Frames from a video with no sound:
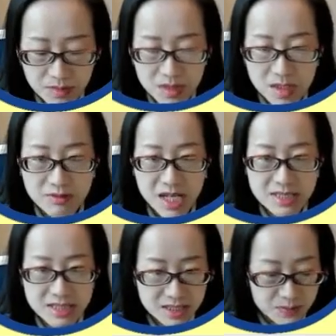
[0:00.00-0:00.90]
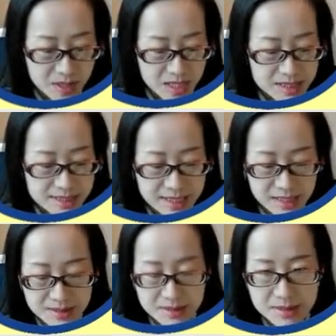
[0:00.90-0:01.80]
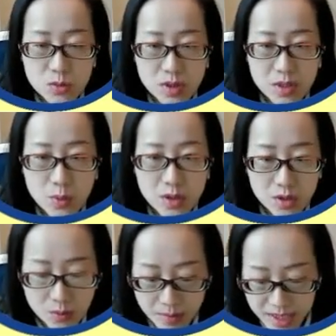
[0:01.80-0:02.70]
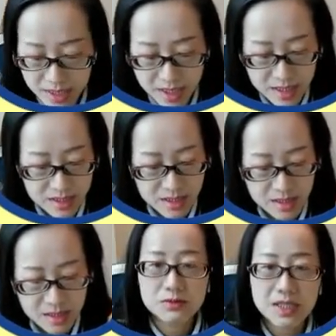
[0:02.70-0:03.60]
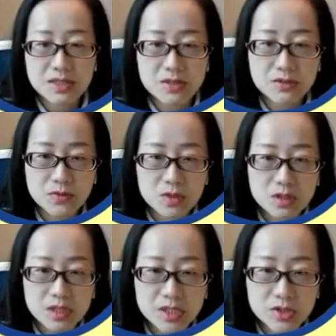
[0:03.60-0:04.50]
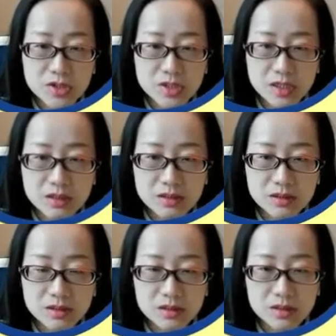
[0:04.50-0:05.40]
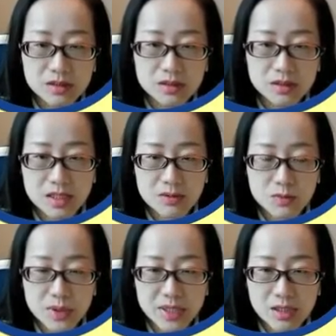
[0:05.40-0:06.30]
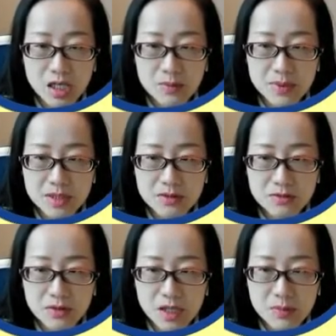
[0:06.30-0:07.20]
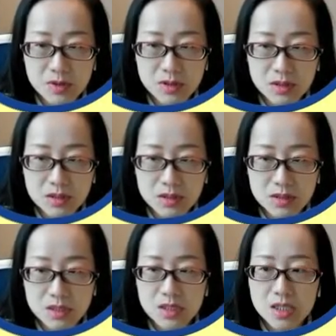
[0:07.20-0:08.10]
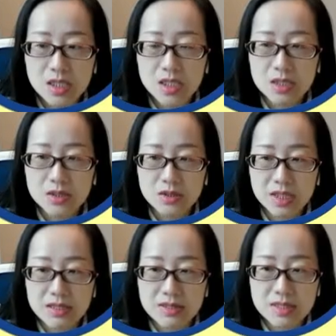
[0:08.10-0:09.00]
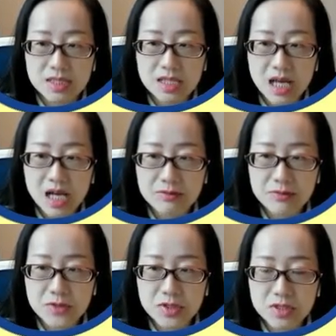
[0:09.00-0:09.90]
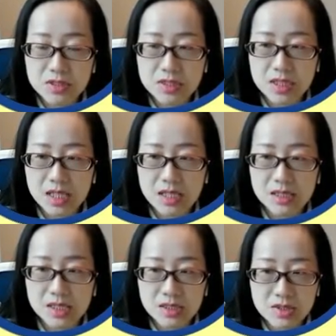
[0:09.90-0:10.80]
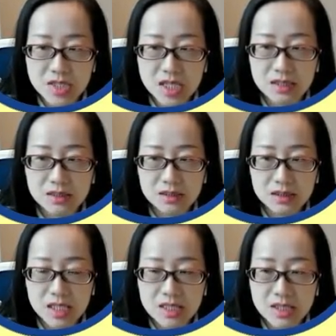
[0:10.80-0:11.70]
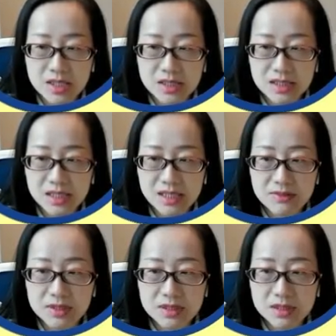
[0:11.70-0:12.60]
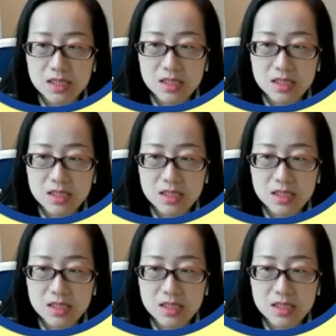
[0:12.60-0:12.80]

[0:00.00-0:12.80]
divided by 6. We will make it fixed for each year. If we copy the formula, you can see after year 10, in year 11,